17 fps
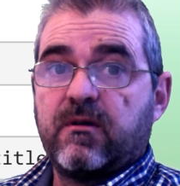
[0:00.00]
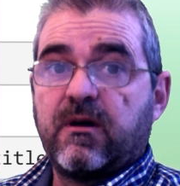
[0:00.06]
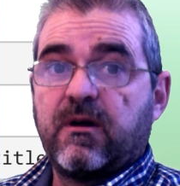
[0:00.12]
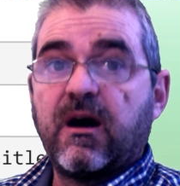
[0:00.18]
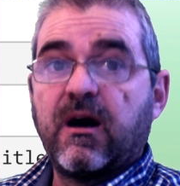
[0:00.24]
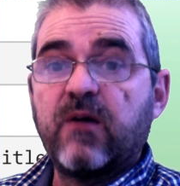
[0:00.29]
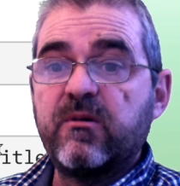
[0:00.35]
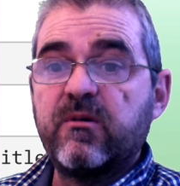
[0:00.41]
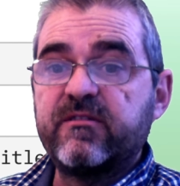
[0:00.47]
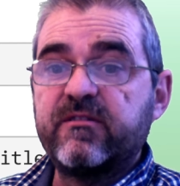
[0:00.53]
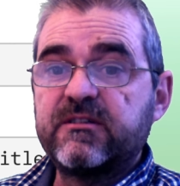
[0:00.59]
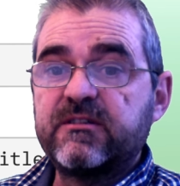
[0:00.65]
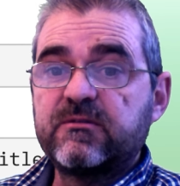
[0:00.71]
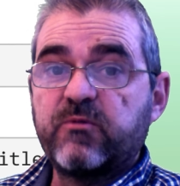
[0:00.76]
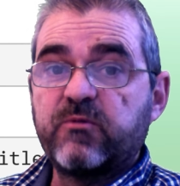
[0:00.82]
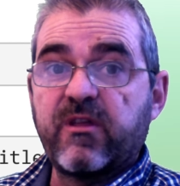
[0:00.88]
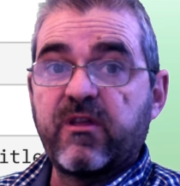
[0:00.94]
However,
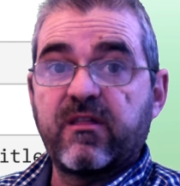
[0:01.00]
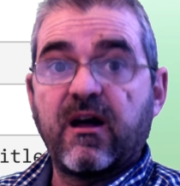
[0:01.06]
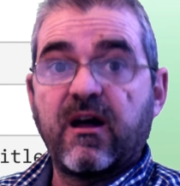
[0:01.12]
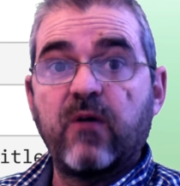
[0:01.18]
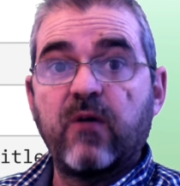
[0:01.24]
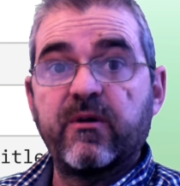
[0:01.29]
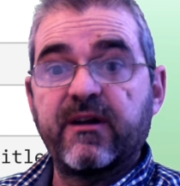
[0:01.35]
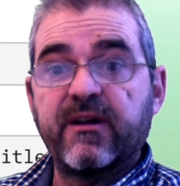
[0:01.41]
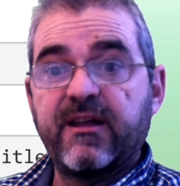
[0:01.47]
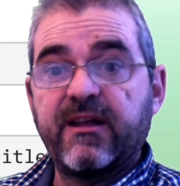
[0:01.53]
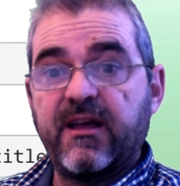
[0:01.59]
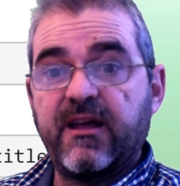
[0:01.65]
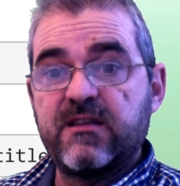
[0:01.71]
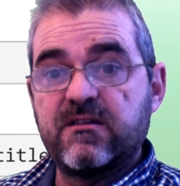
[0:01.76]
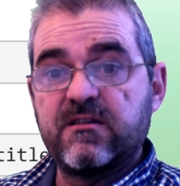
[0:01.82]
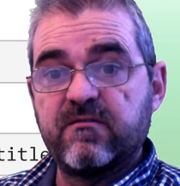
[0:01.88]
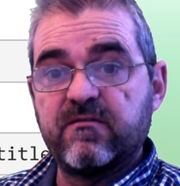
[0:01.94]
with our
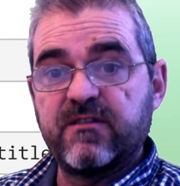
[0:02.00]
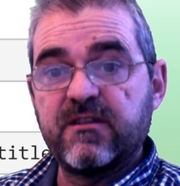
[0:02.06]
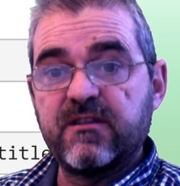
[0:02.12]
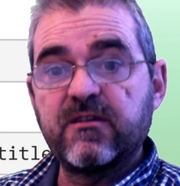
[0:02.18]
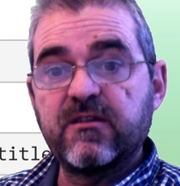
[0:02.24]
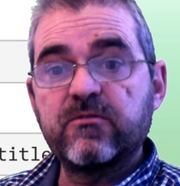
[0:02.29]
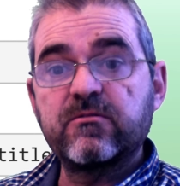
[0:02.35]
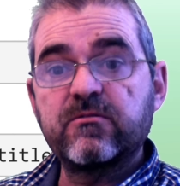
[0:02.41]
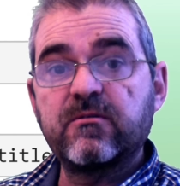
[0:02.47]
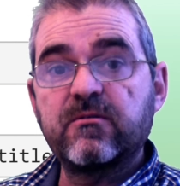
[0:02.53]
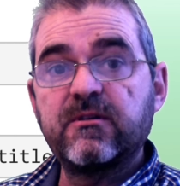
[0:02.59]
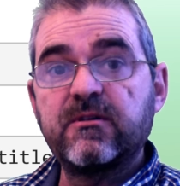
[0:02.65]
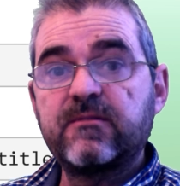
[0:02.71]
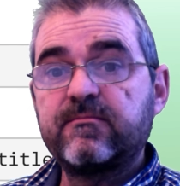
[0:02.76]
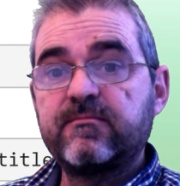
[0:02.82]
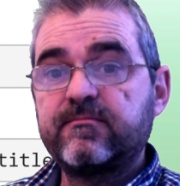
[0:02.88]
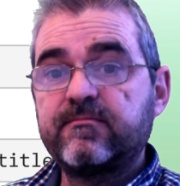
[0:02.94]
H-infinity
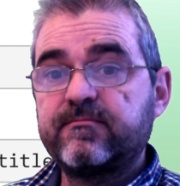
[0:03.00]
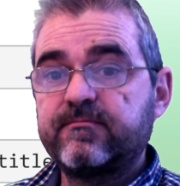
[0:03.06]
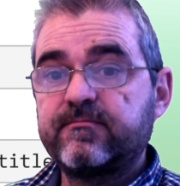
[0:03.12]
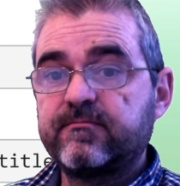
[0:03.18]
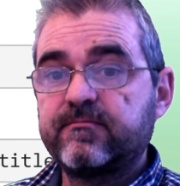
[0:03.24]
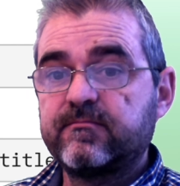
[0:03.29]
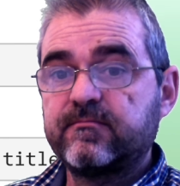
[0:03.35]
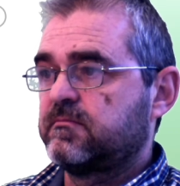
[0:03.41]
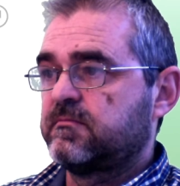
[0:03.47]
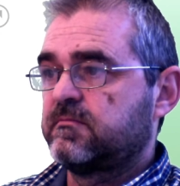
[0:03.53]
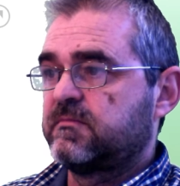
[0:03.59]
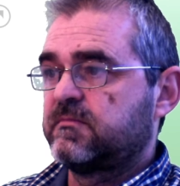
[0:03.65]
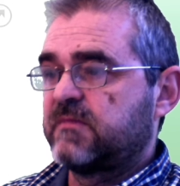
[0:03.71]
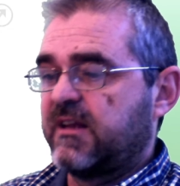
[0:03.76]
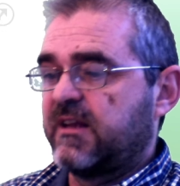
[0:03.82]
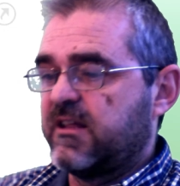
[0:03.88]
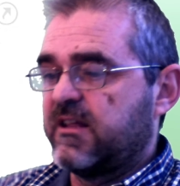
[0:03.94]
controller,
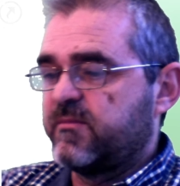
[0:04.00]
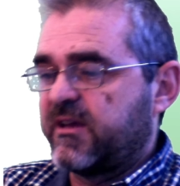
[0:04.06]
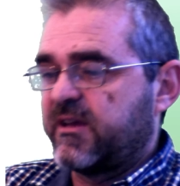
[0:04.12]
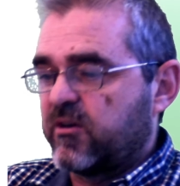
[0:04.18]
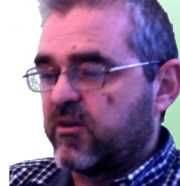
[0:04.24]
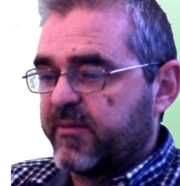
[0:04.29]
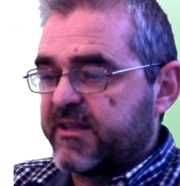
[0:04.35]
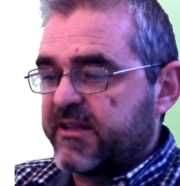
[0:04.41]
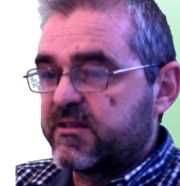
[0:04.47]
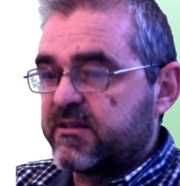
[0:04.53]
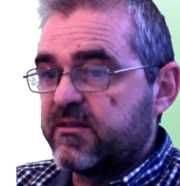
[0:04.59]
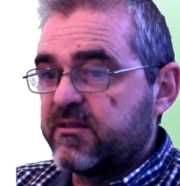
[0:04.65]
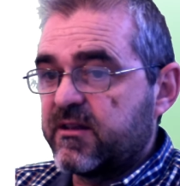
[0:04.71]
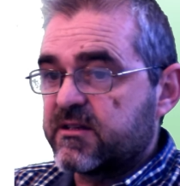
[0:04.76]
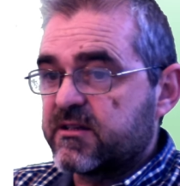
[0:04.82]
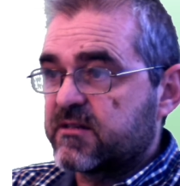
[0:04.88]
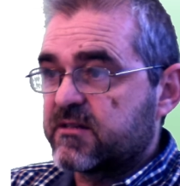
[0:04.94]
let me comment
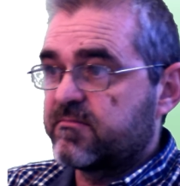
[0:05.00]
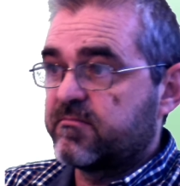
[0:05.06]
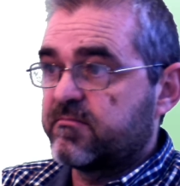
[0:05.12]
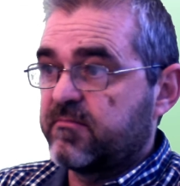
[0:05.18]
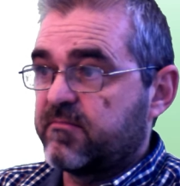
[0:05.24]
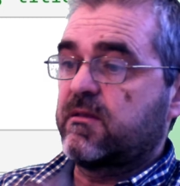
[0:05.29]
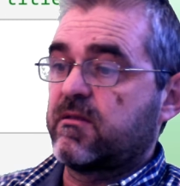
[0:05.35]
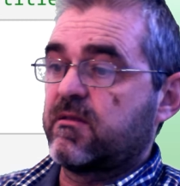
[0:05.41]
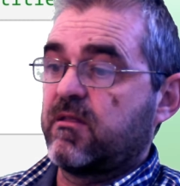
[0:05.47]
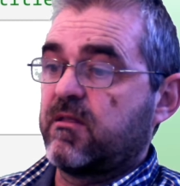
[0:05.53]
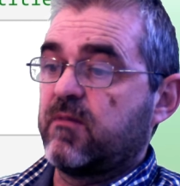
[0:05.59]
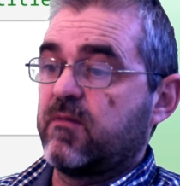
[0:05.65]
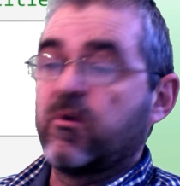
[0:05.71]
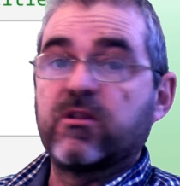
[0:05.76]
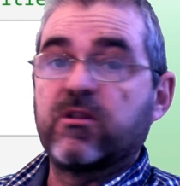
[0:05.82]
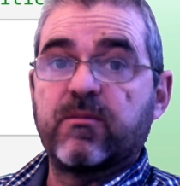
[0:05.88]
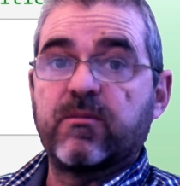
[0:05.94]
this, the
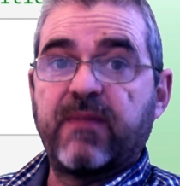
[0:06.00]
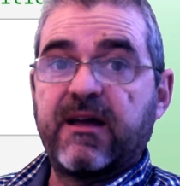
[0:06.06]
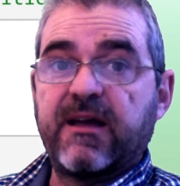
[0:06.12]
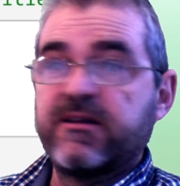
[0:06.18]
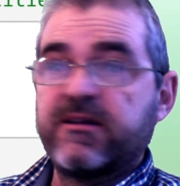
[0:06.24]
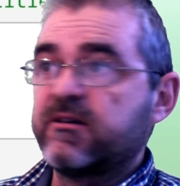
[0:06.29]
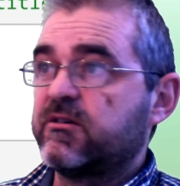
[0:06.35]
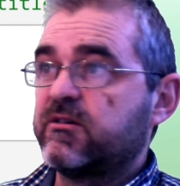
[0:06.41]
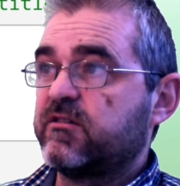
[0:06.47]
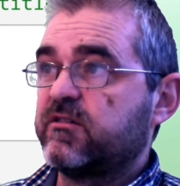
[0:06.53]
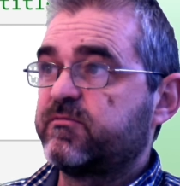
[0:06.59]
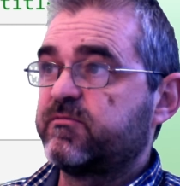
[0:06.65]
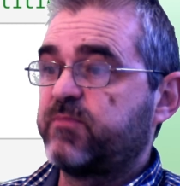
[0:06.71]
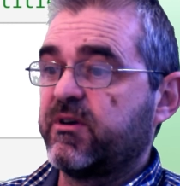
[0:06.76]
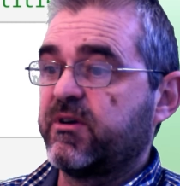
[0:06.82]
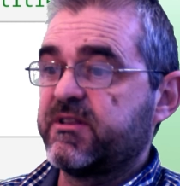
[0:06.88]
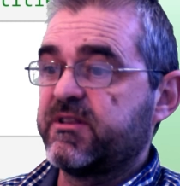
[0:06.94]
multiplier of
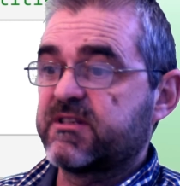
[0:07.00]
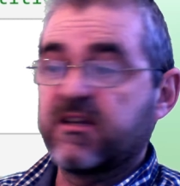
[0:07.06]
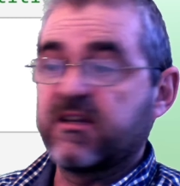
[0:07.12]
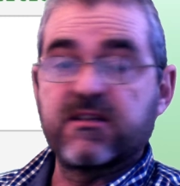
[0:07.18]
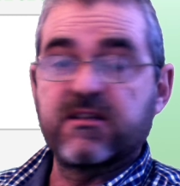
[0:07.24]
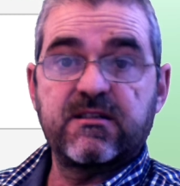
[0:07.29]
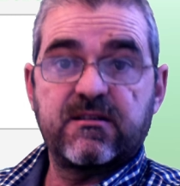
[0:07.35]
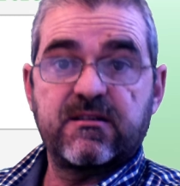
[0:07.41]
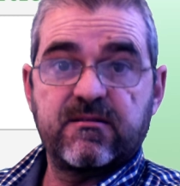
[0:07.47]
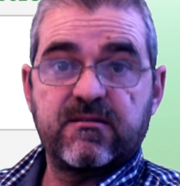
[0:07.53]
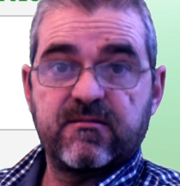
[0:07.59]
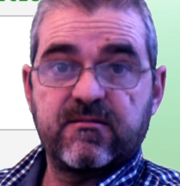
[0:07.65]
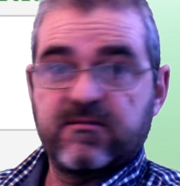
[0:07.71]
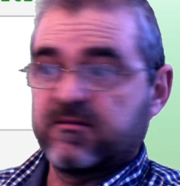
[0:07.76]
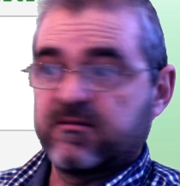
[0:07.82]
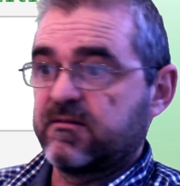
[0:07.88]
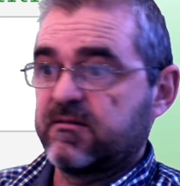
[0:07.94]
0.6
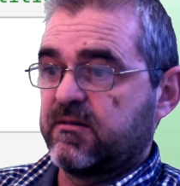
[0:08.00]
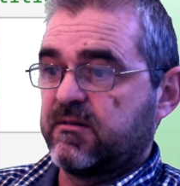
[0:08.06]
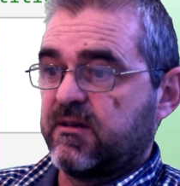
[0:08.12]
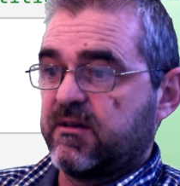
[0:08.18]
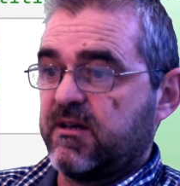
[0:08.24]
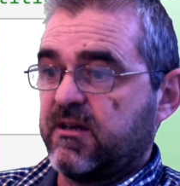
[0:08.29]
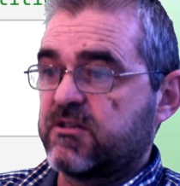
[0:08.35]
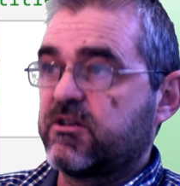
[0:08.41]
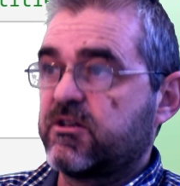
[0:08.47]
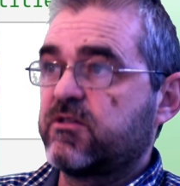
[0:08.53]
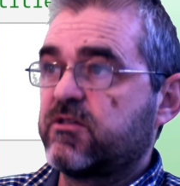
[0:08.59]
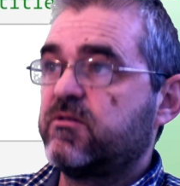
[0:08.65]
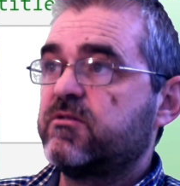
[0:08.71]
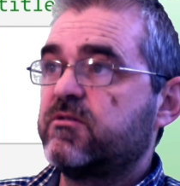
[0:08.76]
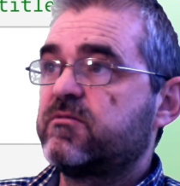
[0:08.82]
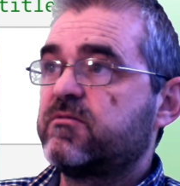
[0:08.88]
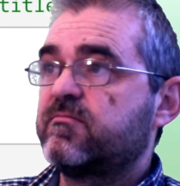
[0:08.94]
is not
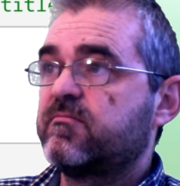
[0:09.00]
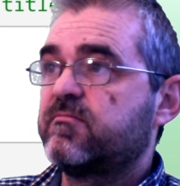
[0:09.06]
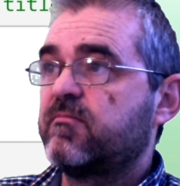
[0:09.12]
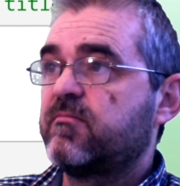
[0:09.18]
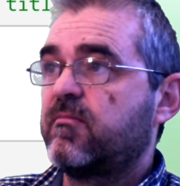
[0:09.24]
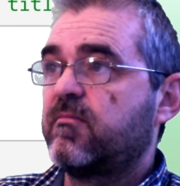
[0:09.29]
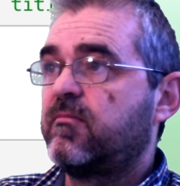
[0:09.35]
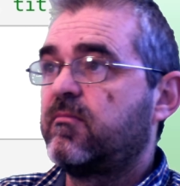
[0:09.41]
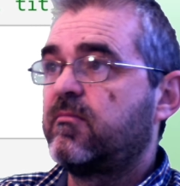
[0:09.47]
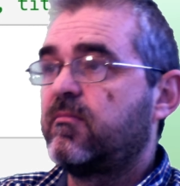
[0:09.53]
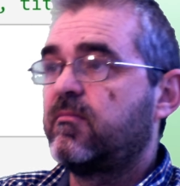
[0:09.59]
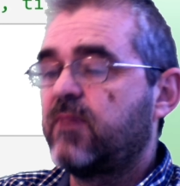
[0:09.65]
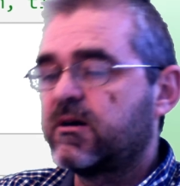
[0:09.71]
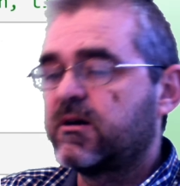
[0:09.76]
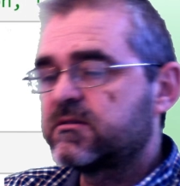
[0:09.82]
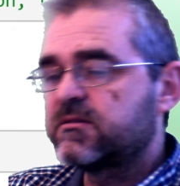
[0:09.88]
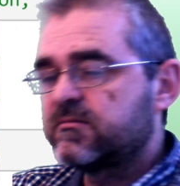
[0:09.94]
good,
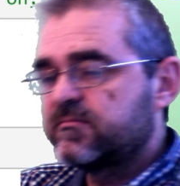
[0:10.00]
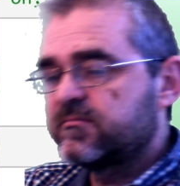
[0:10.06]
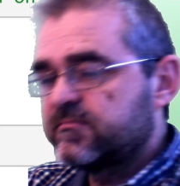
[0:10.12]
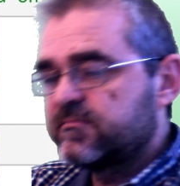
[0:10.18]
but